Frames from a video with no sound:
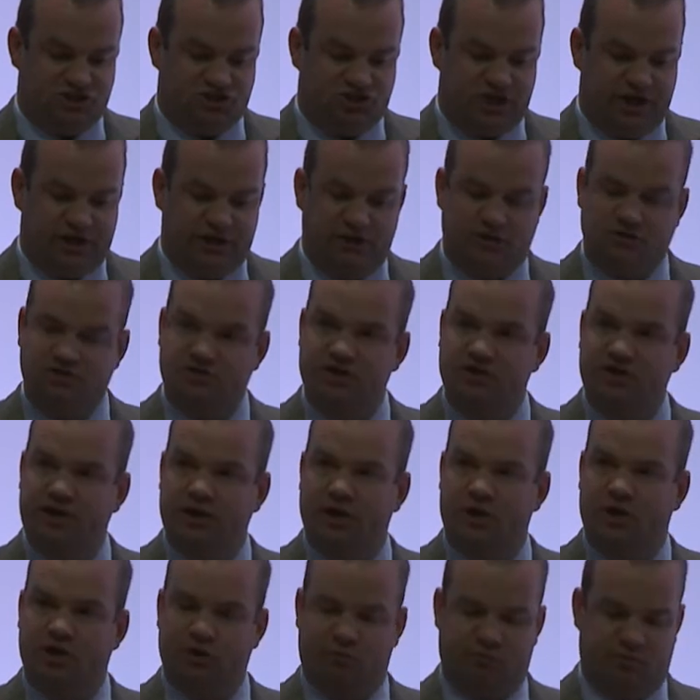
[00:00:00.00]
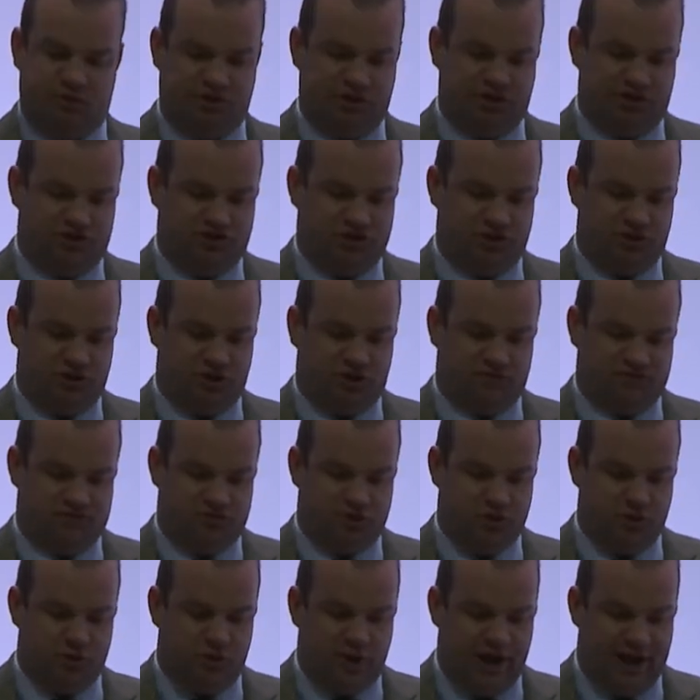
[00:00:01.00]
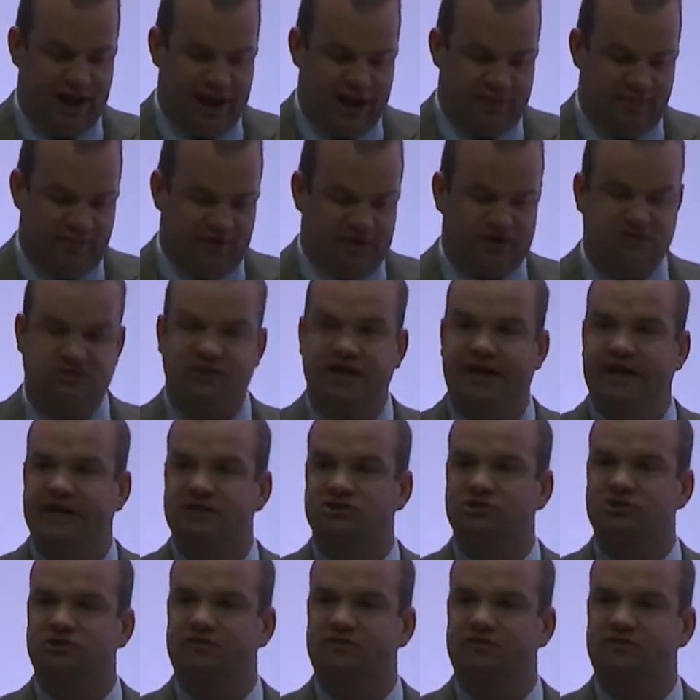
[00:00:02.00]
signals the near completion of two epic tests